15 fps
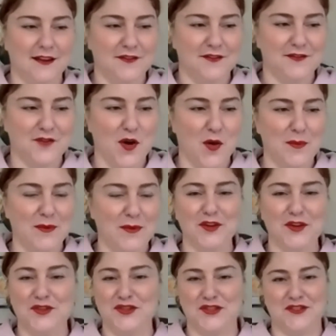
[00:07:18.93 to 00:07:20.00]
from
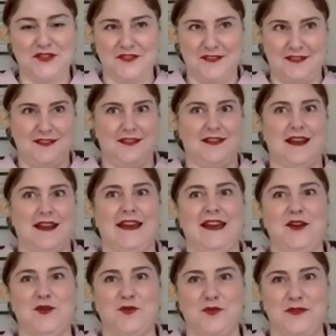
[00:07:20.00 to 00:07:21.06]
not just today
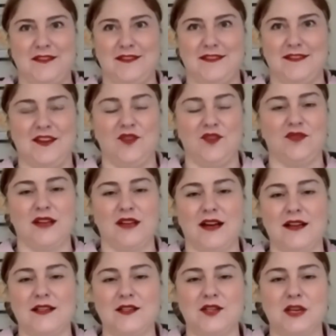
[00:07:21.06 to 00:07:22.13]
or this year or
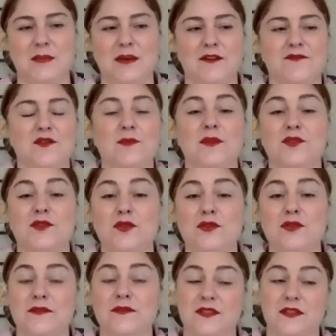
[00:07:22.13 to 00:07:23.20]
last year, but from the dawn
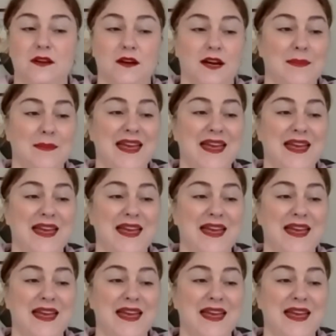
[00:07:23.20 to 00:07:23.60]
of time,